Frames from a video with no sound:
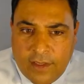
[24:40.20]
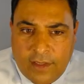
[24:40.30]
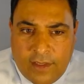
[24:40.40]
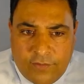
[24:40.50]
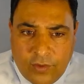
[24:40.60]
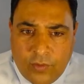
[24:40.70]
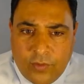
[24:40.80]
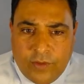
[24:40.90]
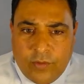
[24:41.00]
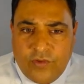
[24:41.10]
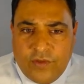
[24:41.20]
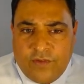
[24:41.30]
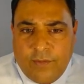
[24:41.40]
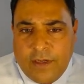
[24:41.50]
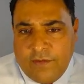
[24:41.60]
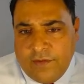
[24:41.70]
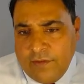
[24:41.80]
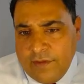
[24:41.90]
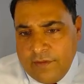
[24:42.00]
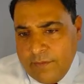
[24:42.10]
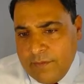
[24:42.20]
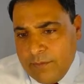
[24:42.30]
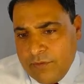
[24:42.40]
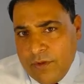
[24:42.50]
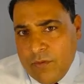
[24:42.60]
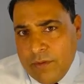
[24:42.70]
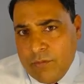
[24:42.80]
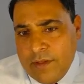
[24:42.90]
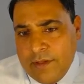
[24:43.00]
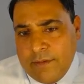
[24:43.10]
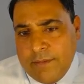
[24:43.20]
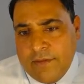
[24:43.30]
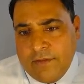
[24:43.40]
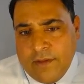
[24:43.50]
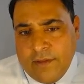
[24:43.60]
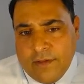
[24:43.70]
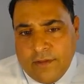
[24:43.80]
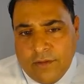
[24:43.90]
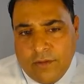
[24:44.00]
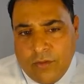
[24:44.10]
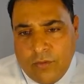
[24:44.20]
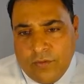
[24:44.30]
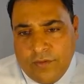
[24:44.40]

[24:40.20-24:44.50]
So the question is, depend on the severity of the symptoms? No, I really think it depends on the clinical goals.